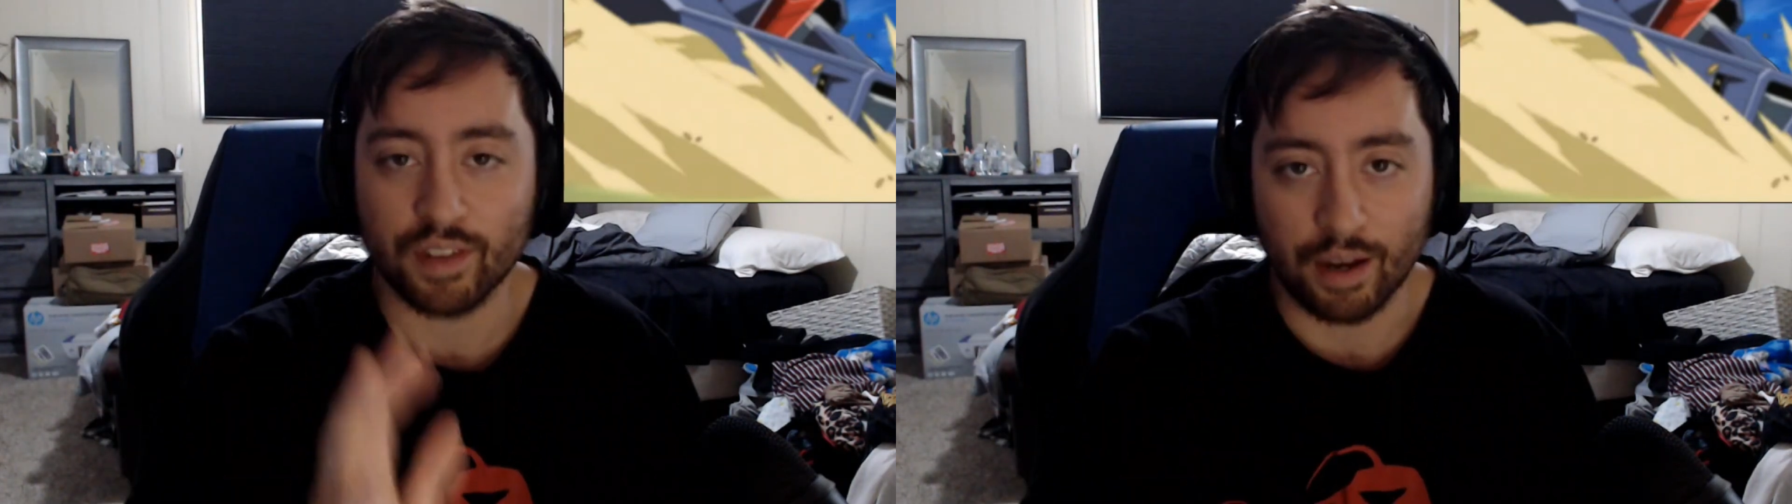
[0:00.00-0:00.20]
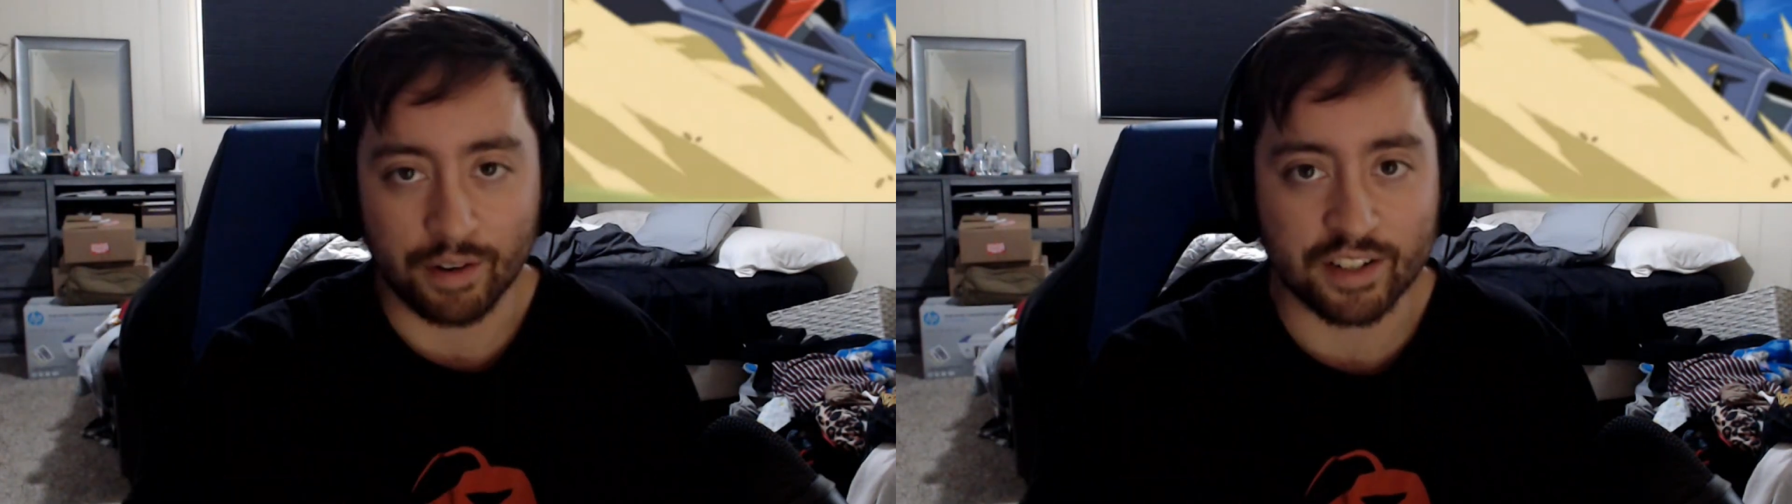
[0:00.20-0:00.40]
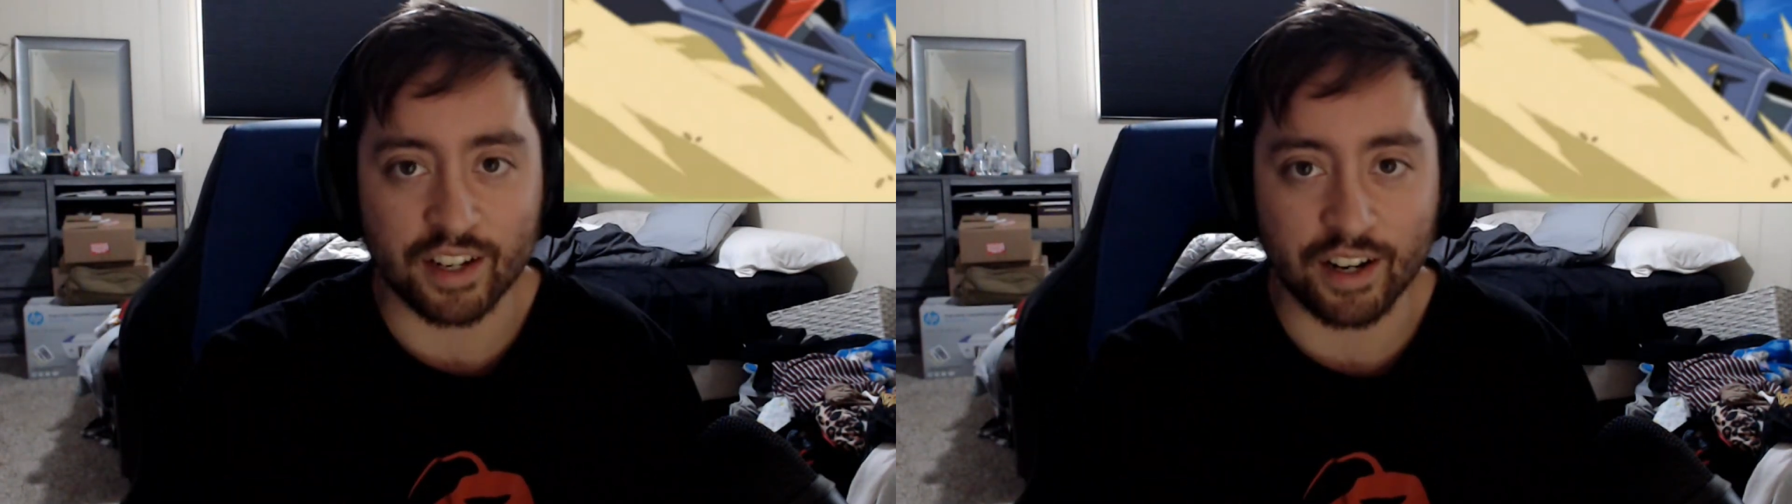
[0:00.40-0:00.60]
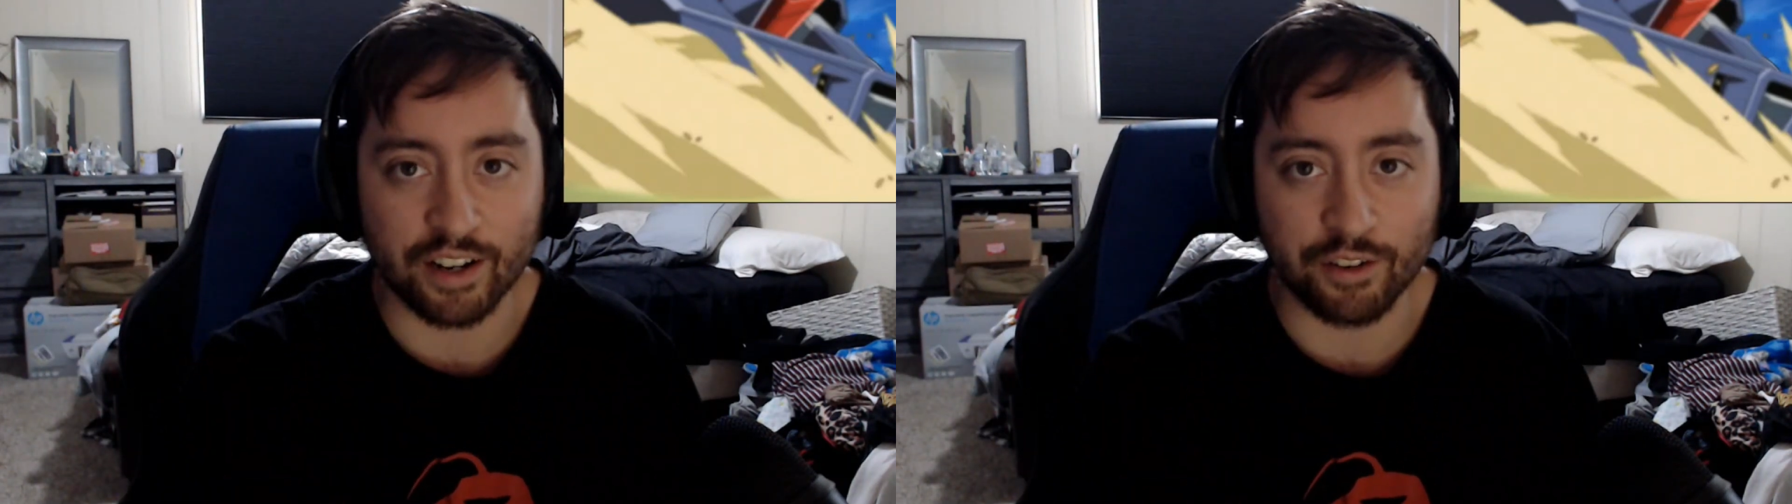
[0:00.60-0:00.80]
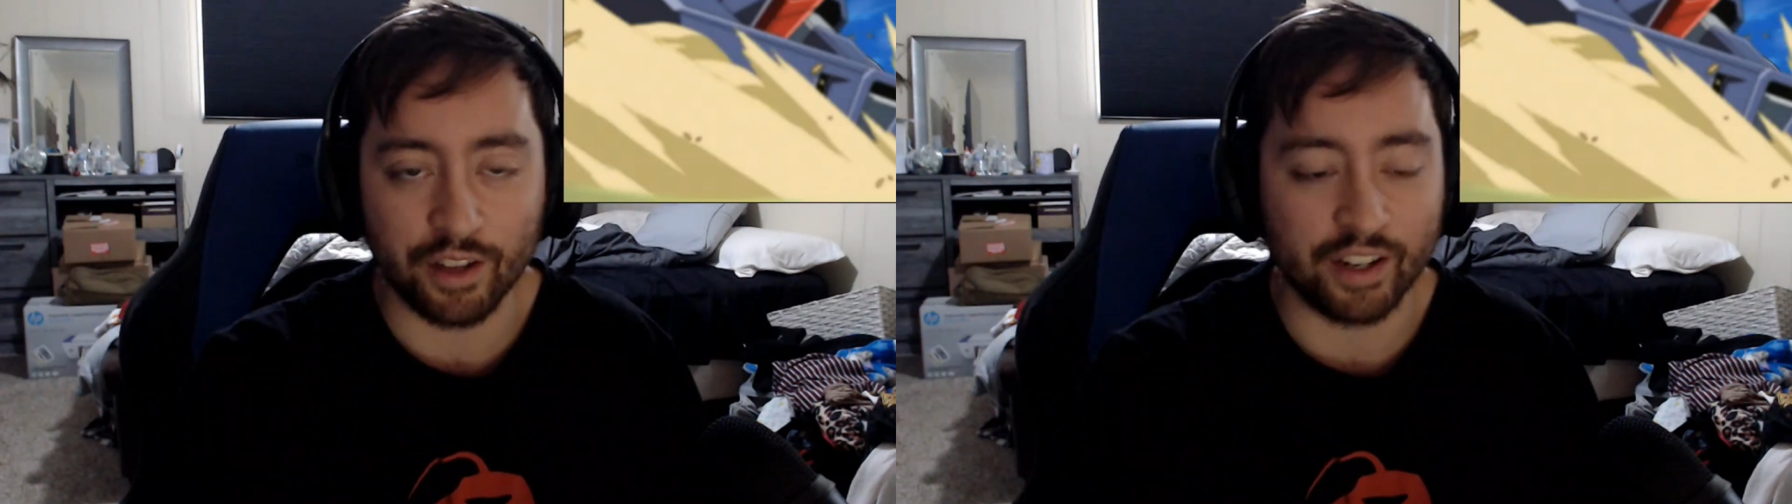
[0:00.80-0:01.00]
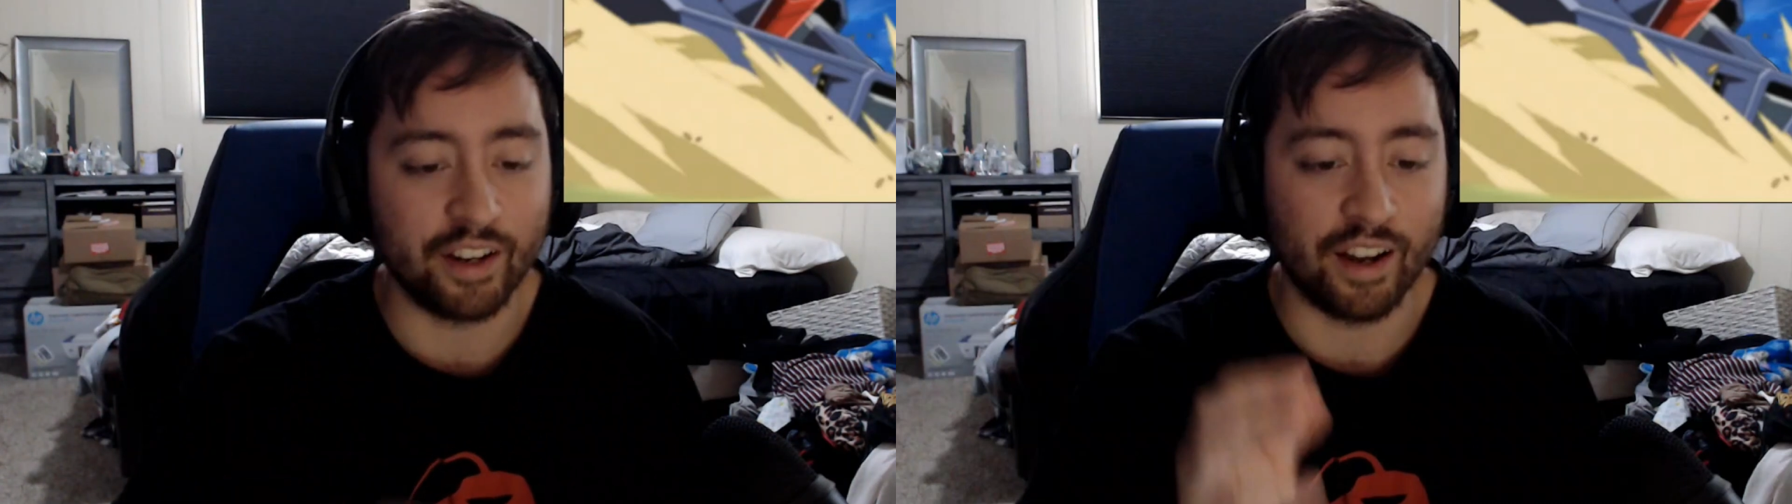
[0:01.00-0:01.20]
I'm not saying I don't like it.